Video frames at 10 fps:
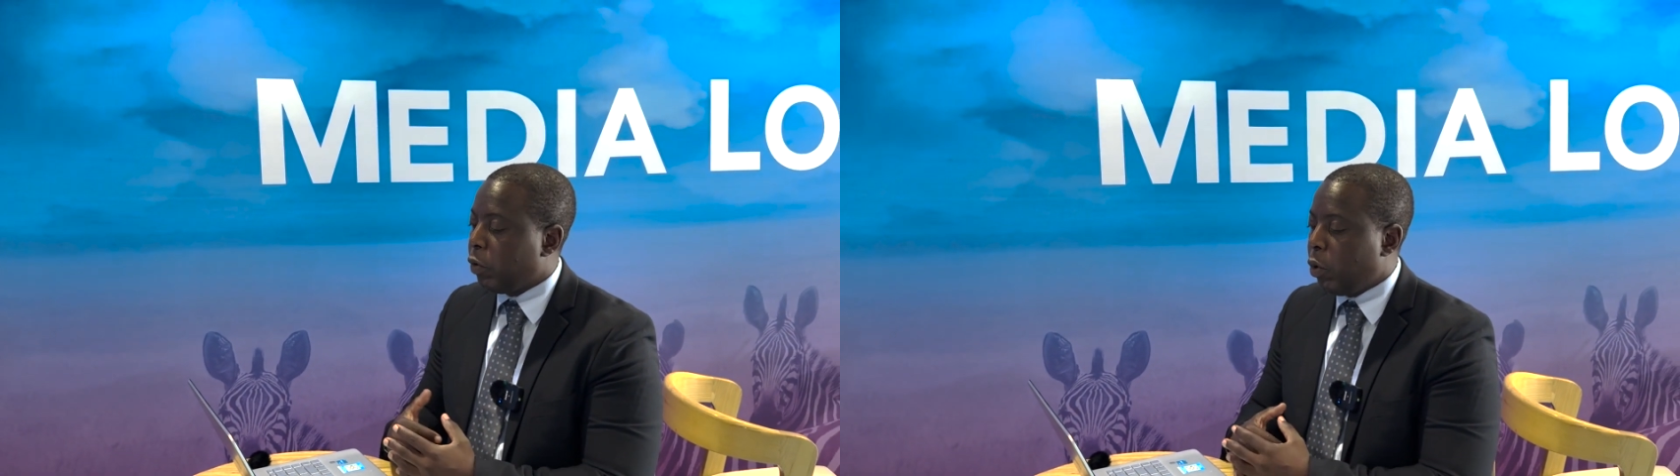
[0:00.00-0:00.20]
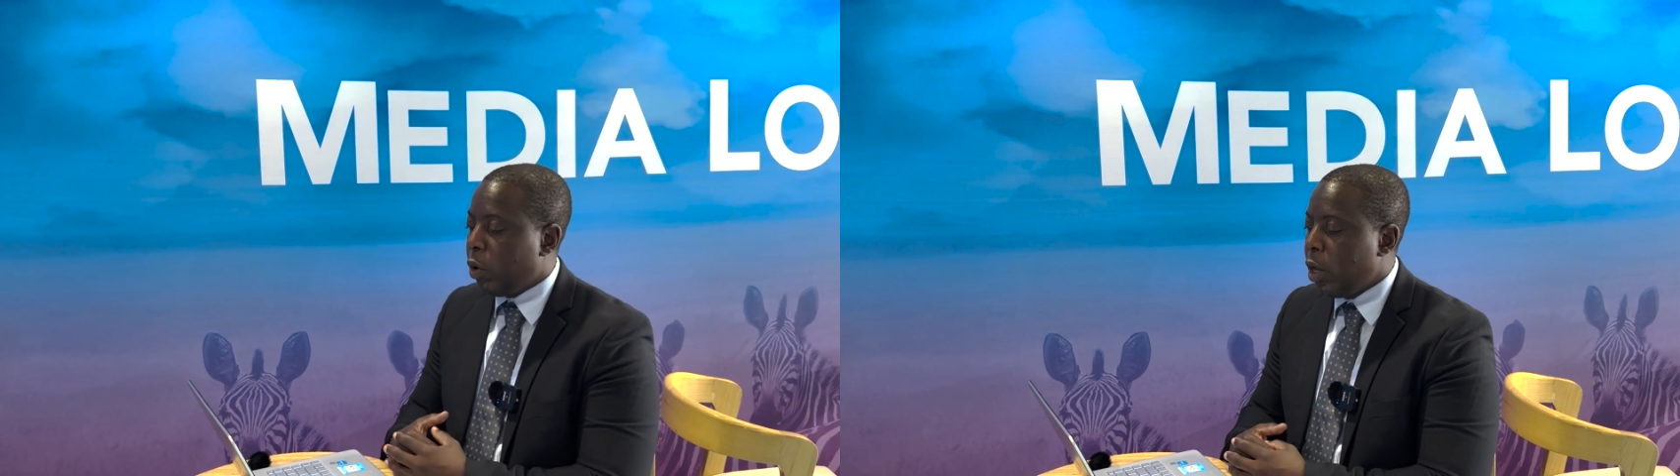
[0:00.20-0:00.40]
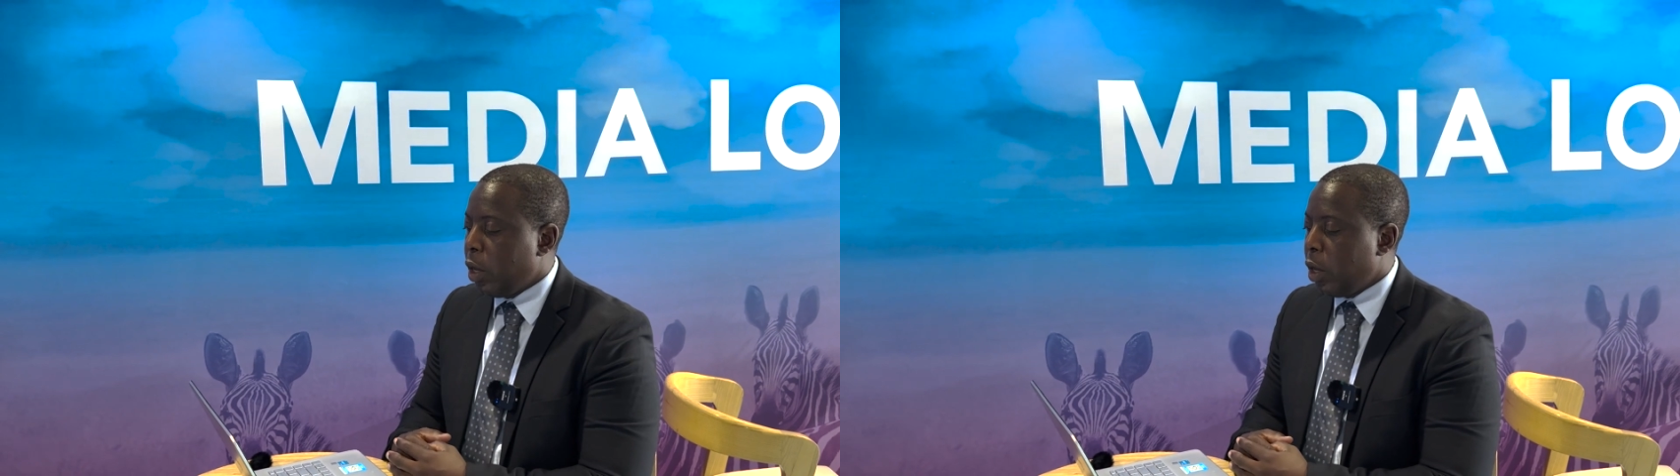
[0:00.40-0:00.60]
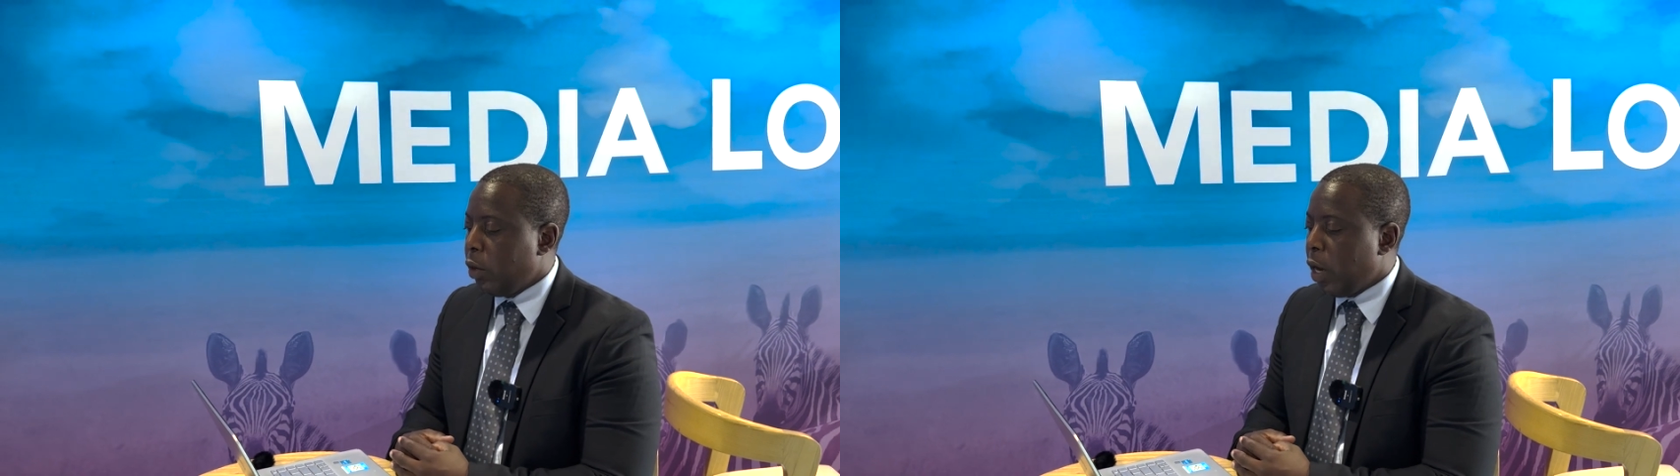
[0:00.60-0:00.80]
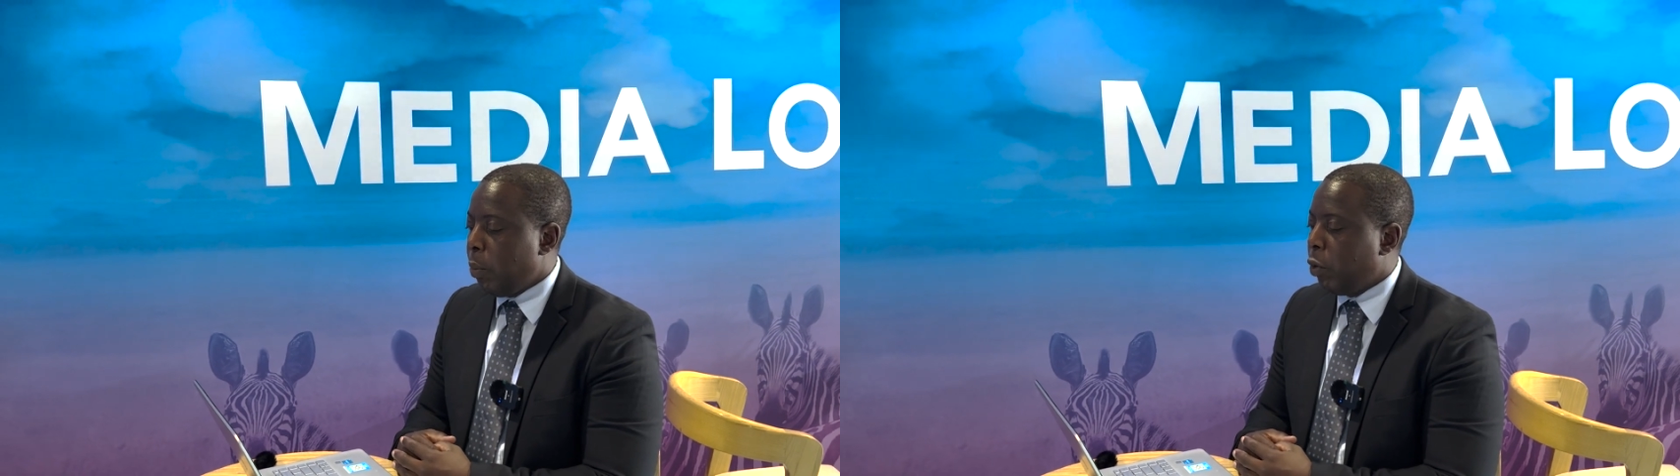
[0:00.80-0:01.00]
your
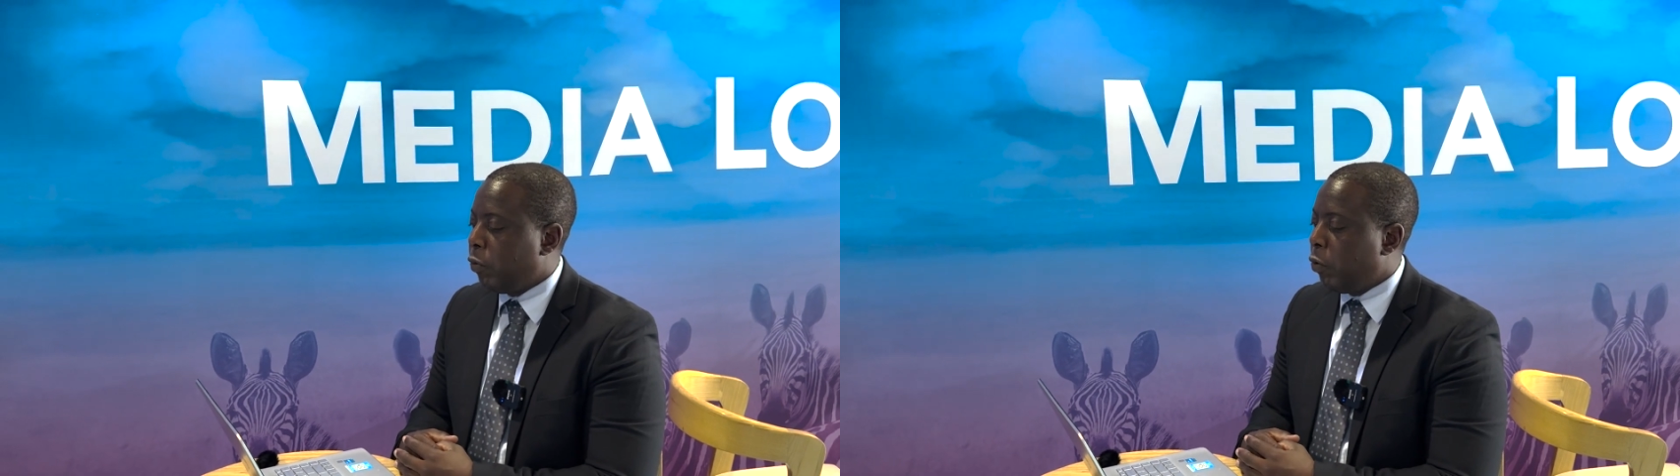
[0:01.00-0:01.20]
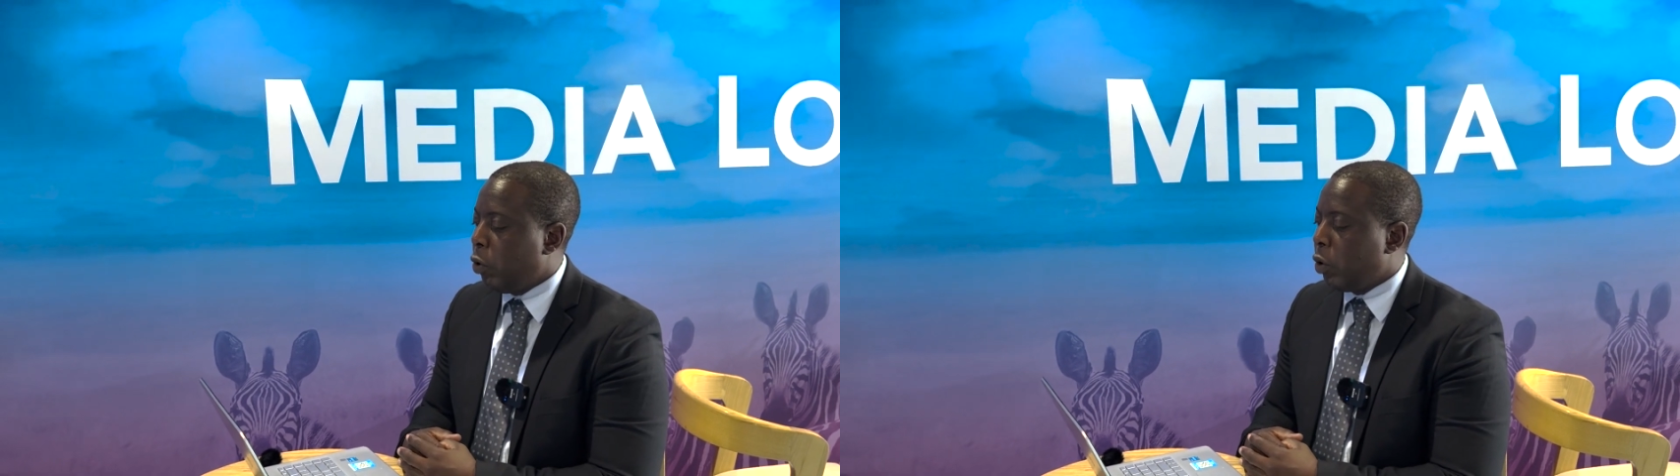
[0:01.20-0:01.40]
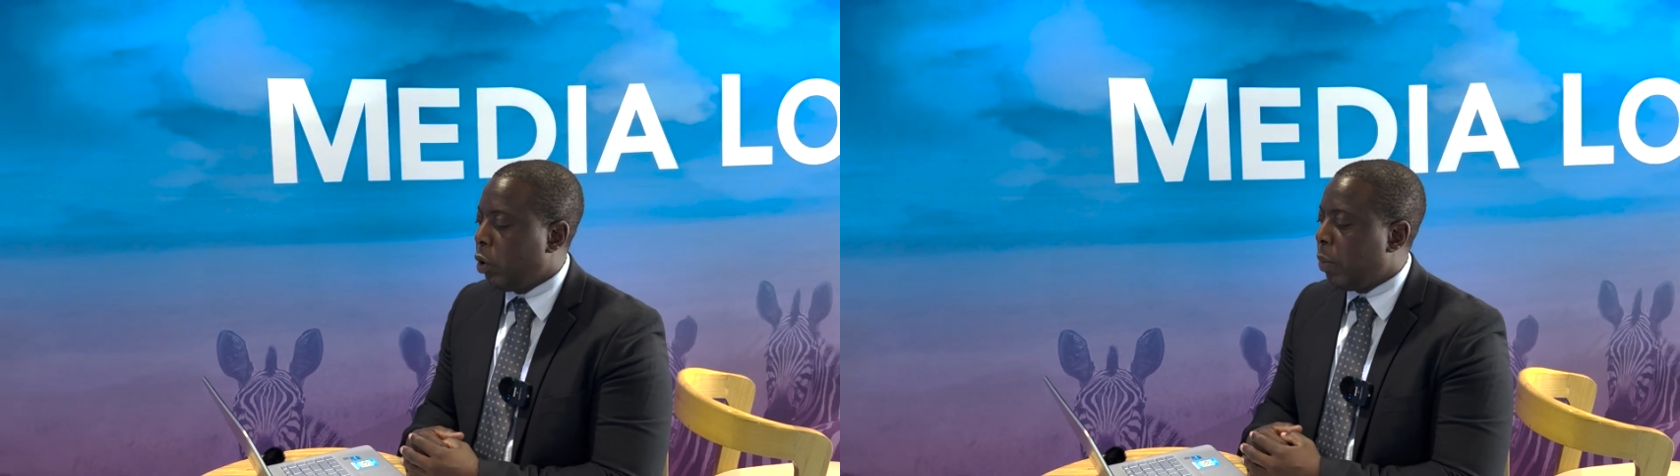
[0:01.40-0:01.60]
entire portfolio,